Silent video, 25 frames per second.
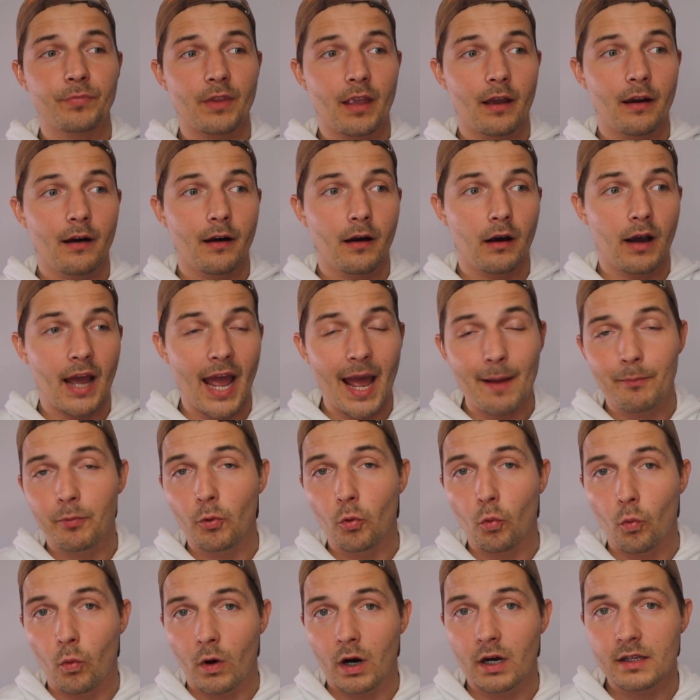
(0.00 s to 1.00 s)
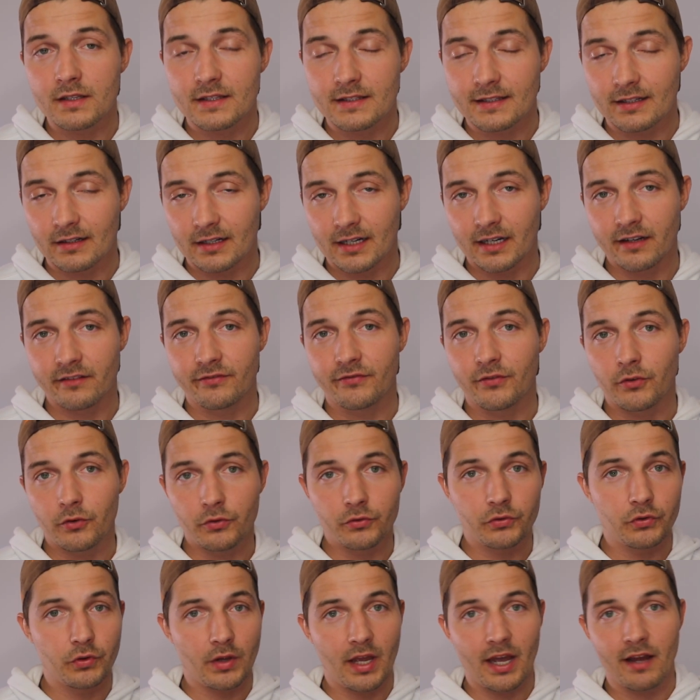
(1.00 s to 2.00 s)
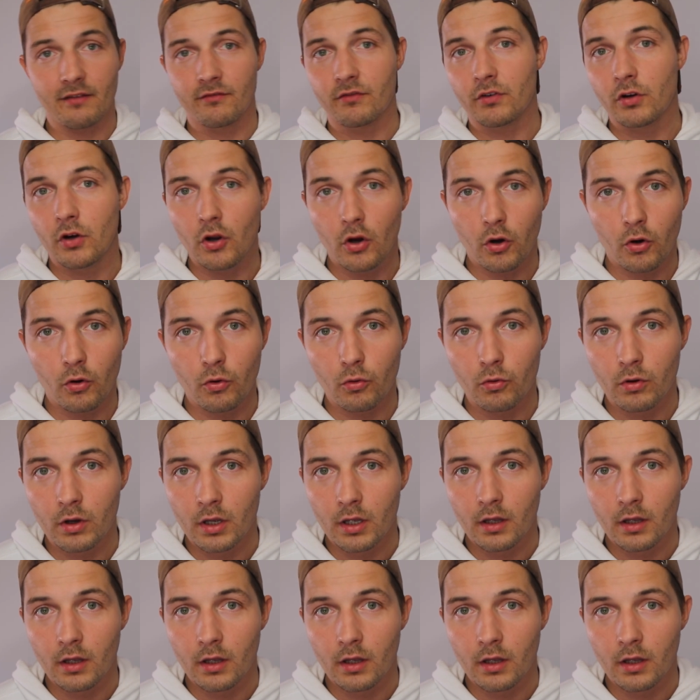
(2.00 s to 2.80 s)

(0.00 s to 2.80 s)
Apple wants their iPhone to have no,